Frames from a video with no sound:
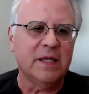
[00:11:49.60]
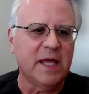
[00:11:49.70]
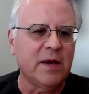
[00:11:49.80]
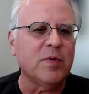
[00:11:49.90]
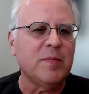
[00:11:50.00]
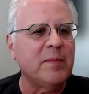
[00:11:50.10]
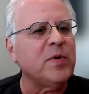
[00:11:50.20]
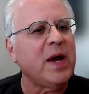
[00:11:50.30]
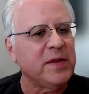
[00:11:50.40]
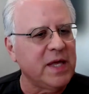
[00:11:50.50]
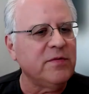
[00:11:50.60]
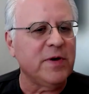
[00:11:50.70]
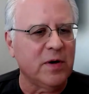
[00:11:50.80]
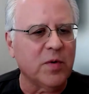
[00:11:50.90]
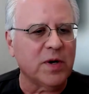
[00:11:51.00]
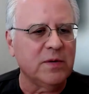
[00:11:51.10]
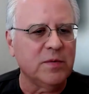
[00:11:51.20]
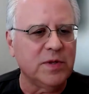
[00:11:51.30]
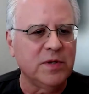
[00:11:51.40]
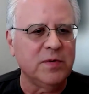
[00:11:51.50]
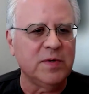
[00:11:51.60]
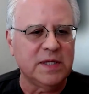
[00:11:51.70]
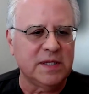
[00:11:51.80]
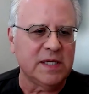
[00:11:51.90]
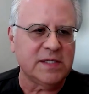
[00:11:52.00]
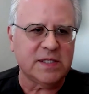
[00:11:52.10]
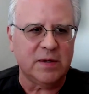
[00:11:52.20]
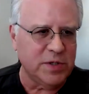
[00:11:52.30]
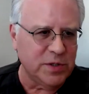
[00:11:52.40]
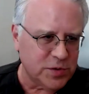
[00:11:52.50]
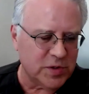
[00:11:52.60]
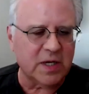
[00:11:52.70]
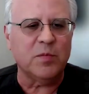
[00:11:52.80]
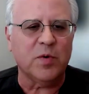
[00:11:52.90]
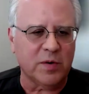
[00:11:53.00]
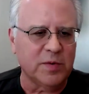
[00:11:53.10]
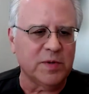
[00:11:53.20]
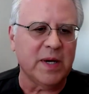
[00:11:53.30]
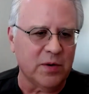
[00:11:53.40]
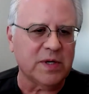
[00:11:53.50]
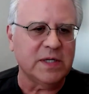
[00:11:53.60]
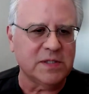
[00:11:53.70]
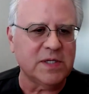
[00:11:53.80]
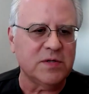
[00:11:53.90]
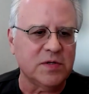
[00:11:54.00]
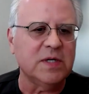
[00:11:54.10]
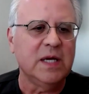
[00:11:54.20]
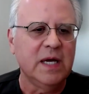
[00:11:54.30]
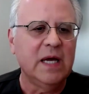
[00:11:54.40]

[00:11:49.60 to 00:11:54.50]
They remember how they felt working with you, and then they say, well, you should come work with my organization.